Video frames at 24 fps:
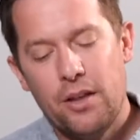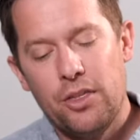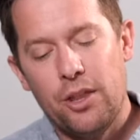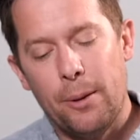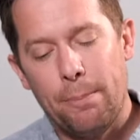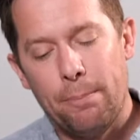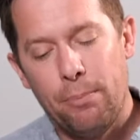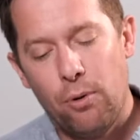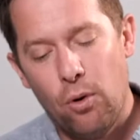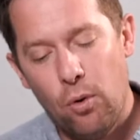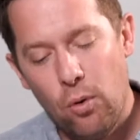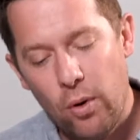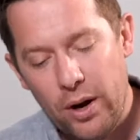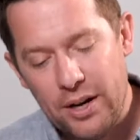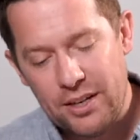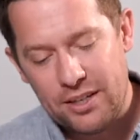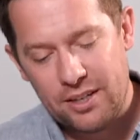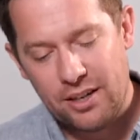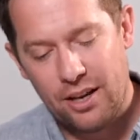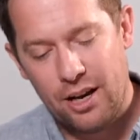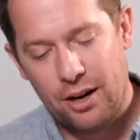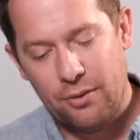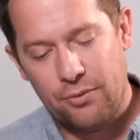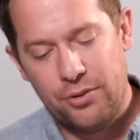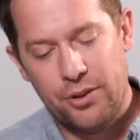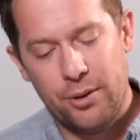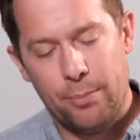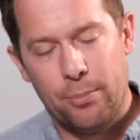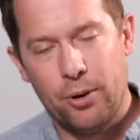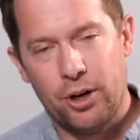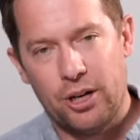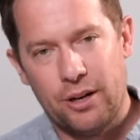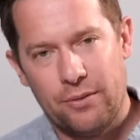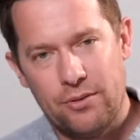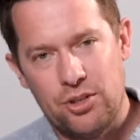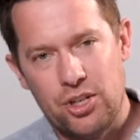The point of the
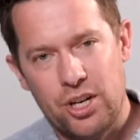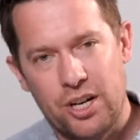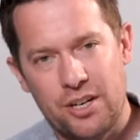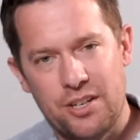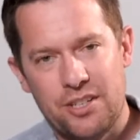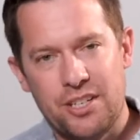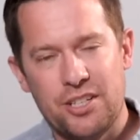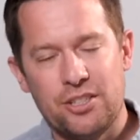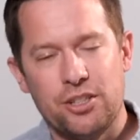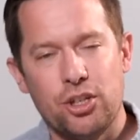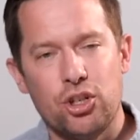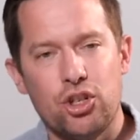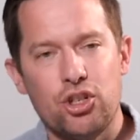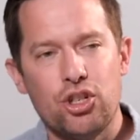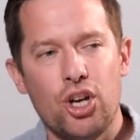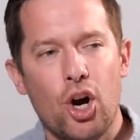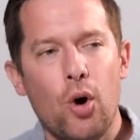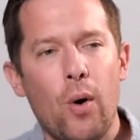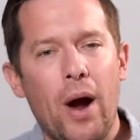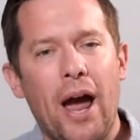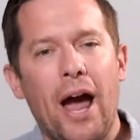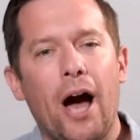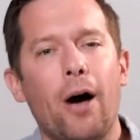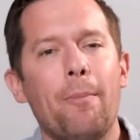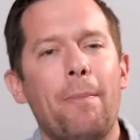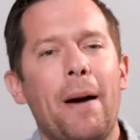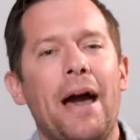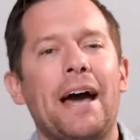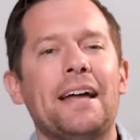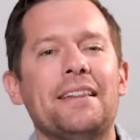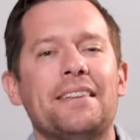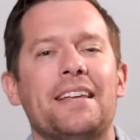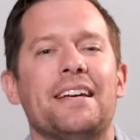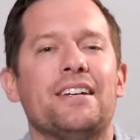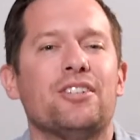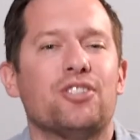book of Judges is to show how
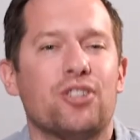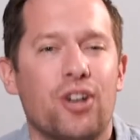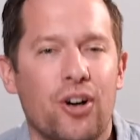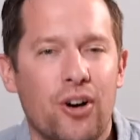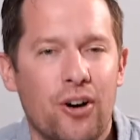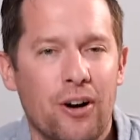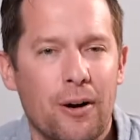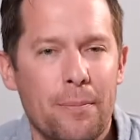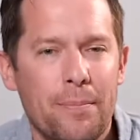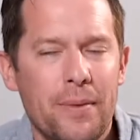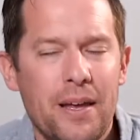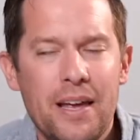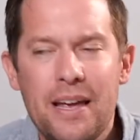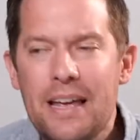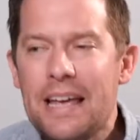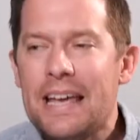bad things are.